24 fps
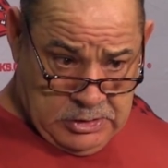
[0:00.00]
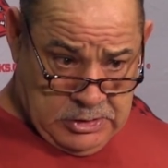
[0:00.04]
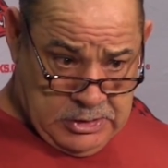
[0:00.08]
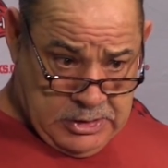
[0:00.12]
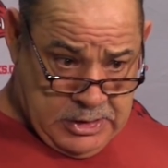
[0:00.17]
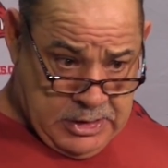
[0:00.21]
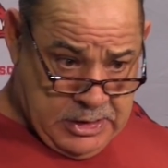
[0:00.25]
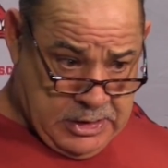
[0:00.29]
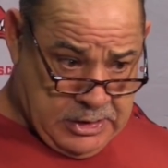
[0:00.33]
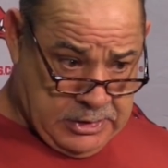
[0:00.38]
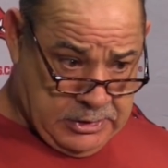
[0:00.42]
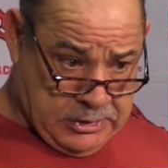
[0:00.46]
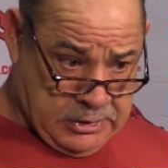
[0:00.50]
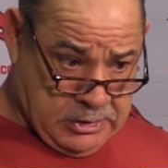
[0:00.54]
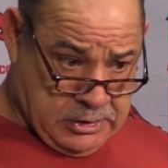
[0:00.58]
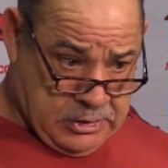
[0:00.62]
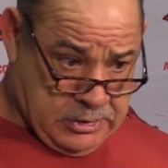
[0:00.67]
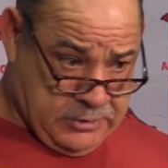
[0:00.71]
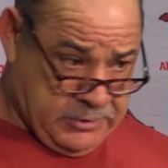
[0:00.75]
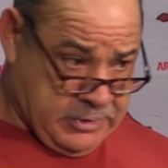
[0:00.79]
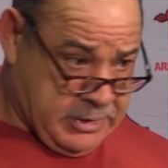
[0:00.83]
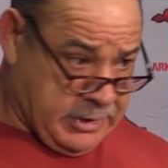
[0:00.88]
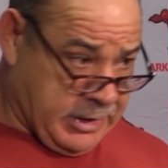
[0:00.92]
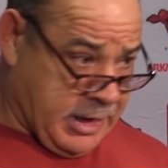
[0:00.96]
And
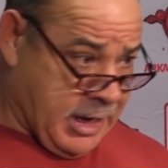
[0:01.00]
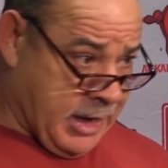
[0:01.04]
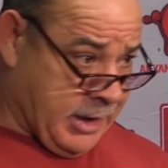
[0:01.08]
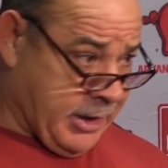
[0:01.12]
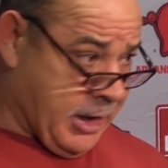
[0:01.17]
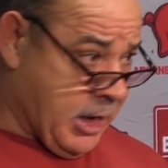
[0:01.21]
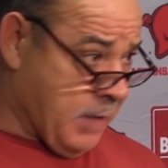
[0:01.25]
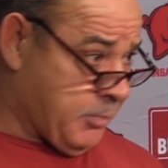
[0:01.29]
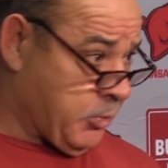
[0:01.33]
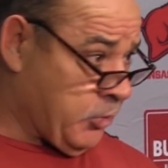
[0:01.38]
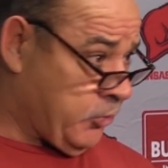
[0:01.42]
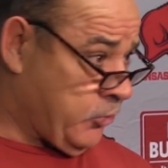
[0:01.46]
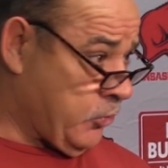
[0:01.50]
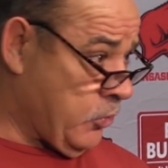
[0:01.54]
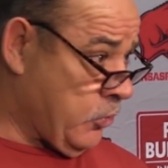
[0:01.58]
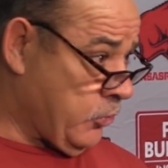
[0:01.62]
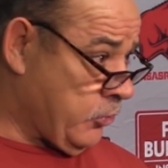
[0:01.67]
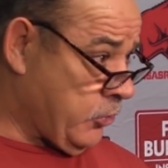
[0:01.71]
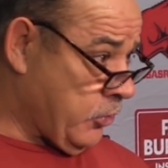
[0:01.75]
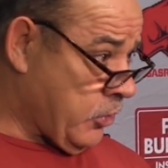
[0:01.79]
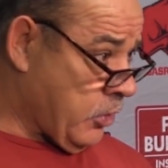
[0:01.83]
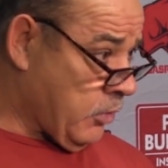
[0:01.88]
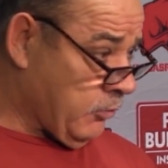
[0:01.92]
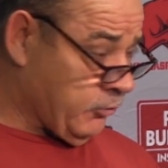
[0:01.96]
then got an
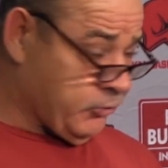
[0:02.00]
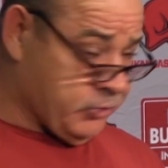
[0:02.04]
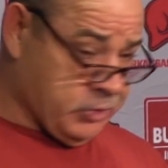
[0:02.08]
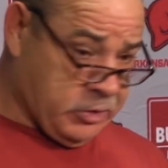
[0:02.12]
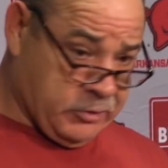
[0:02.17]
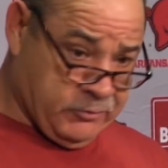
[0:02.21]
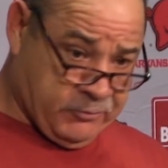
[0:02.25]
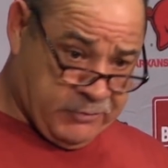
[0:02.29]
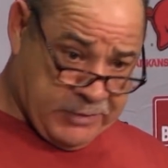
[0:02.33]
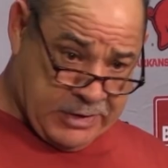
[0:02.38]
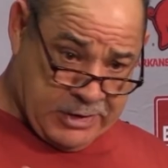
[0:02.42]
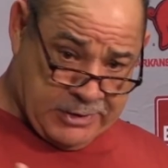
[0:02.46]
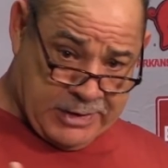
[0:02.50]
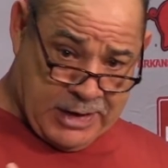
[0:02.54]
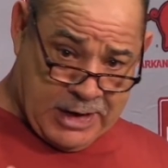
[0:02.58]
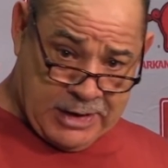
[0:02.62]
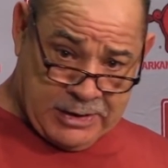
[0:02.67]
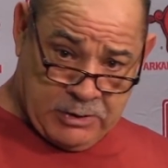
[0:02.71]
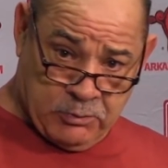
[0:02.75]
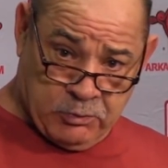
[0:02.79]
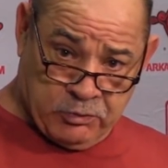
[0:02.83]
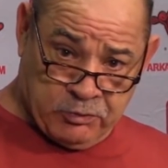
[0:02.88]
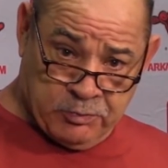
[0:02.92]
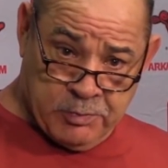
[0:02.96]
opportunity and all of a sudden found
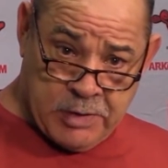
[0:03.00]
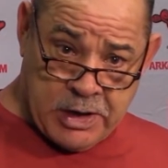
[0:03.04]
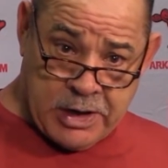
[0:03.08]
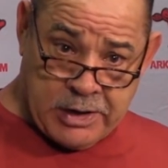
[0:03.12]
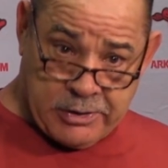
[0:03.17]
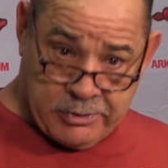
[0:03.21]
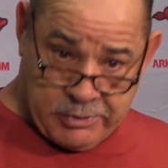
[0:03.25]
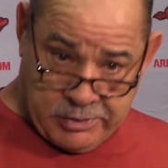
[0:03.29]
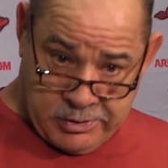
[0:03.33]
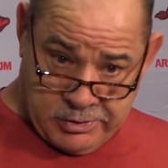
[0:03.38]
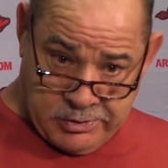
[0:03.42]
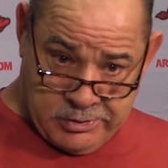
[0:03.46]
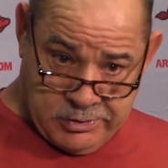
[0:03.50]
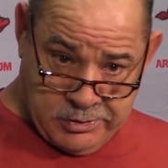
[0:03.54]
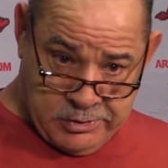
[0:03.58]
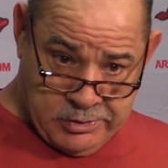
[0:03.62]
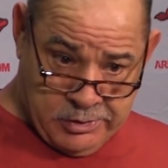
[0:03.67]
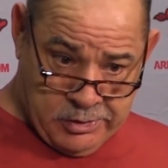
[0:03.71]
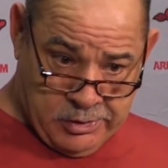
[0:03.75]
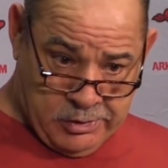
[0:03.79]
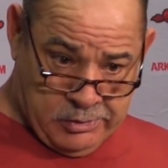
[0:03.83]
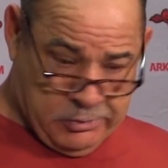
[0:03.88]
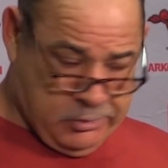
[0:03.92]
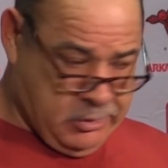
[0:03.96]
out it was better,
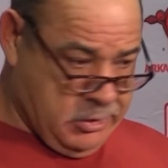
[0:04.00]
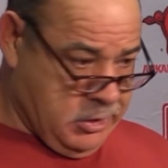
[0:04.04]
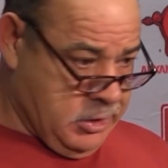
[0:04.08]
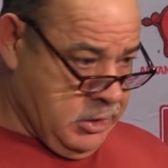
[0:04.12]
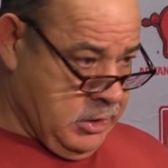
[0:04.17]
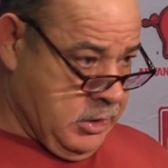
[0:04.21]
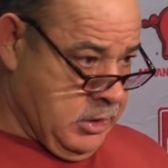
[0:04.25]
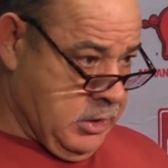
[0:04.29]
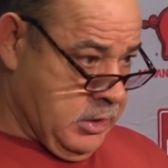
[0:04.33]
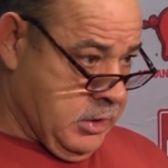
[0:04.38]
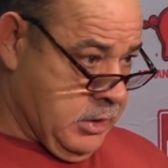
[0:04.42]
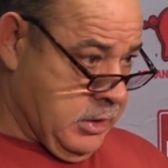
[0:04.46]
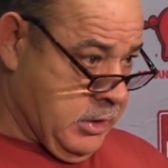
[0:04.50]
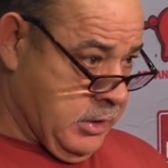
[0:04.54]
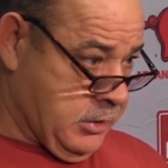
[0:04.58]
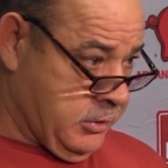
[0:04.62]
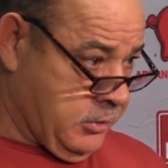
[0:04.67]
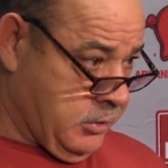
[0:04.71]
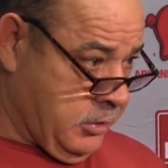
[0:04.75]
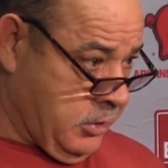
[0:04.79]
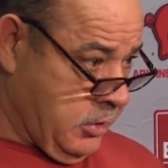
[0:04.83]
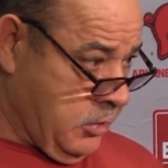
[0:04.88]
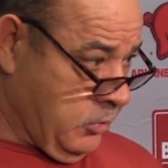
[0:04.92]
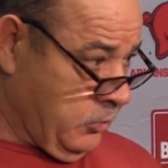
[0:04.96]

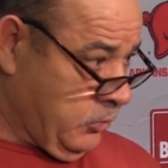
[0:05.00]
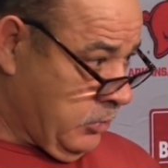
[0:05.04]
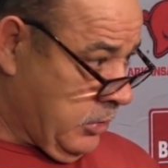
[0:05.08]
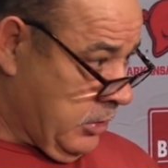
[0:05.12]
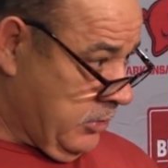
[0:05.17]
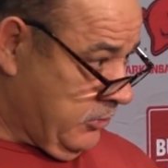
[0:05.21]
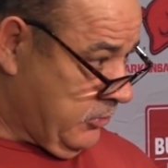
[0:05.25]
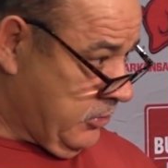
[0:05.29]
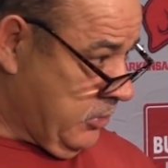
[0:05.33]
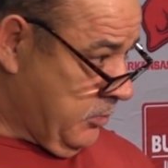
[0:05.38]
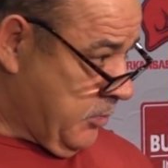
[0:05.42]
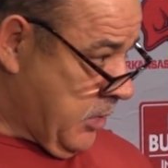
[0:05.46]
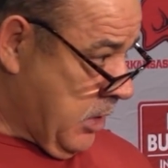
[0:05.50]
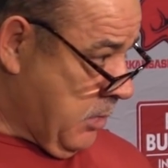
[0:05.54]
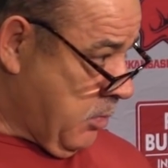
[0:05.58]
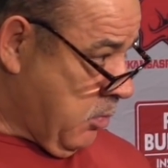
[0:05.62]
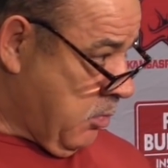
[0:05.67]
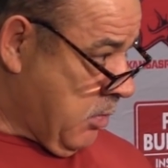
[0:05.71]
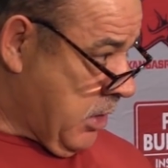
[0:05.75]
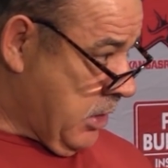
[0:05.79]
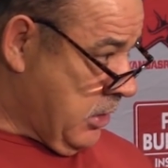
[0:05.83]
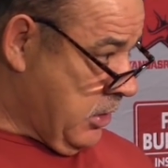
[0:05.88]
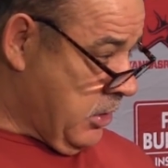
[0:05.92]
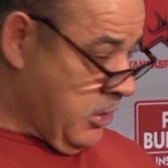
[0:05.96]
And, Tennessee
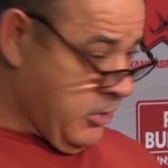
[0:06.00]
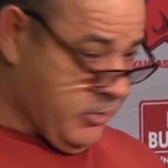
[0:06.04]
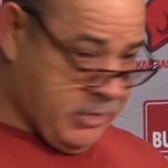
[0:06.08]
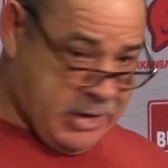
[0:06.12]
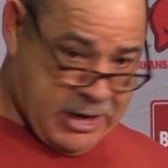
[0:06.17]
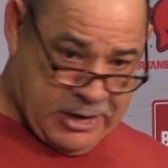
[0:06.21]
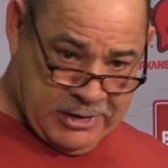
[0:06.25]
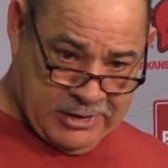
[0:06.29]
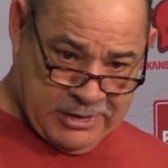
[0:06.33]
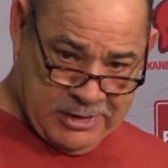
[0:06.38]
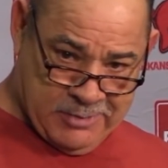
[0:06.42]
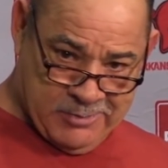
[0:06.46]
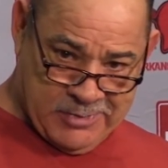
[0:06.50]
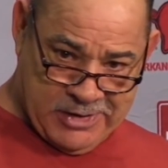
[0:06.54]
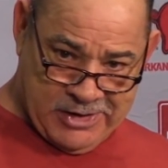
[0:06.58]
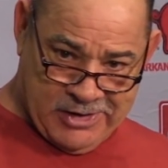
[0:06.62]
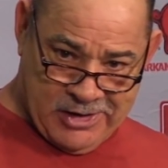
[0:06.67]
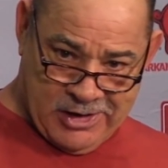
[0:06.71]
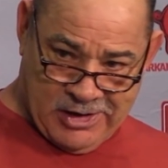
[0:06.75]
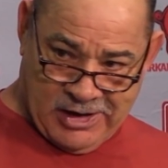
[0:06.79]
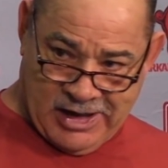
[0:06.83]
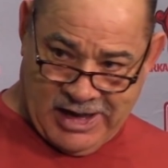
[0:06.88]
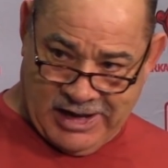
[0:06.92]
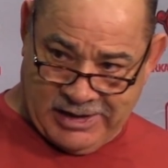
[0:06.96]
people may hear that and they may
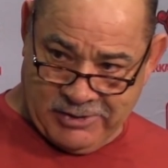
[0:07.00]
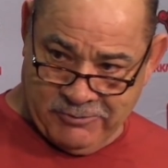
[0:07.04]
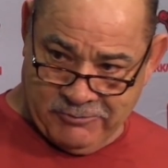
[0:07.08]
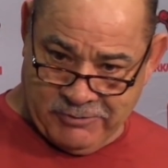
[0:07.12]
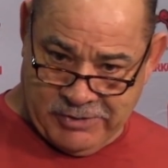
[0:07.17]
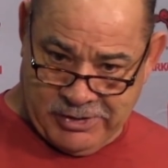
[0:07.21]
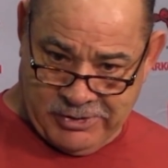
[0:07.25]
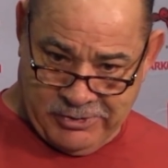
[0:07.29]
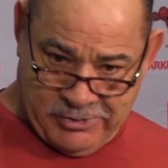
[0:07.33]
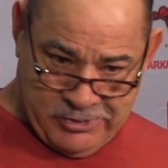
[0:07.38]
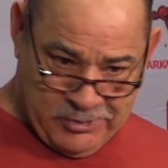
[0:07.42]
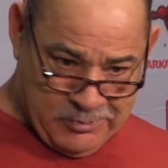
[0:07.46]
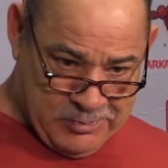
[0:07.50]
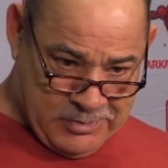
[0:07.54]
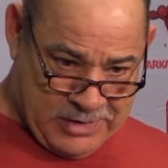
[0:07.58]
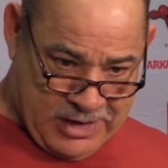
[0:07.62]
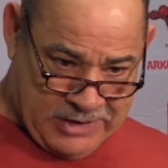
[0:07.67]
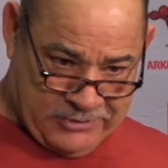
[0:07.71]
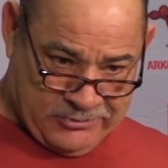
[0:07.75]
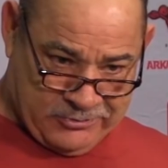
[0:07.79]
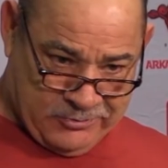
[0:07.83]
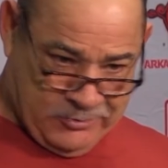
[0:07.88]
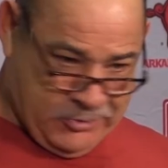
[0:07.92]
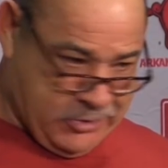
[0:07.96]
not like it very good, but
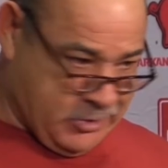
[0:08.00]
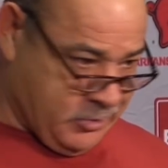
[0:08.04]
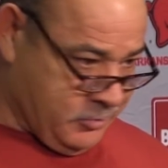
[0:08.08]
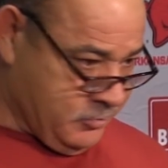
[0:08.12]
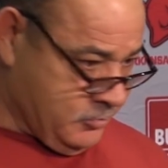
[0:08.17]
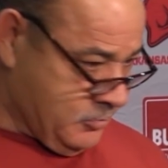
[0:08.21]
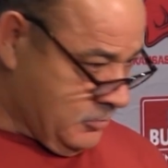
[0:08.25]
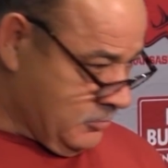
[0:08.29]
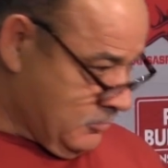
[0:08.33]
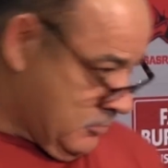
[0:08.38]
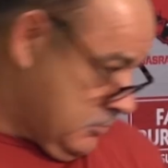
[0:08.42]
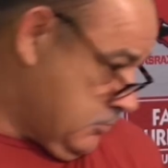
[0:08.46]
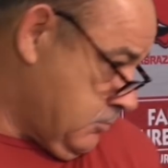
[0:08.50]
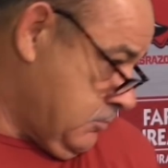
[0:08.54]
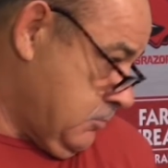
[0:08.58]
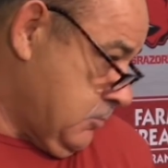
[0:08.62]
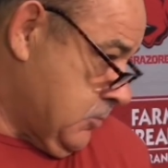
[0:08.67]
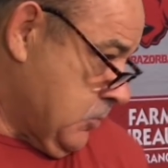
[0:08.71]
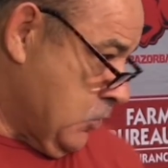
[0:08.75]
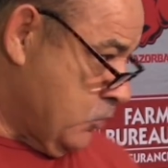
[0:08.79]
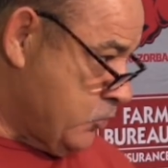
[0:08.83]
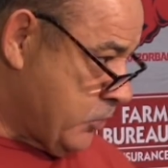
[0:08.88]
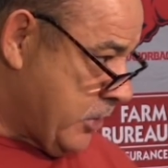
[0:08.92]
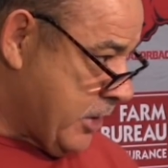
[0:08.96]
that's,
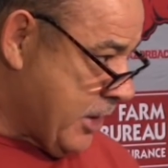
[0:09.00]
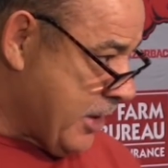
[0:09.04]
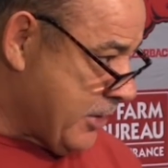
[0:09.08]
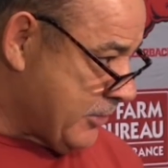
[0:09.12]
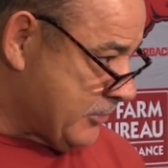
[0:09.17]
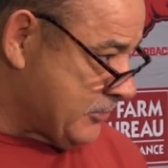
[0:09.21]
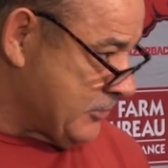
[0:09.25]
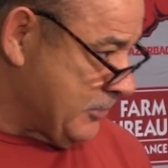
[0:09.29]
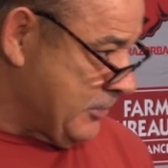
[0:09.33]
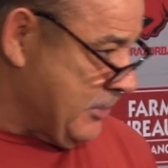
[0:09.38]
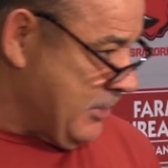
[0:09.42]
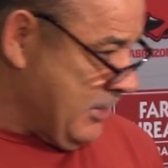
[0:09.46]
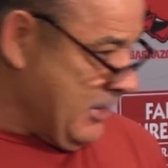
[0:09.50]
who cares,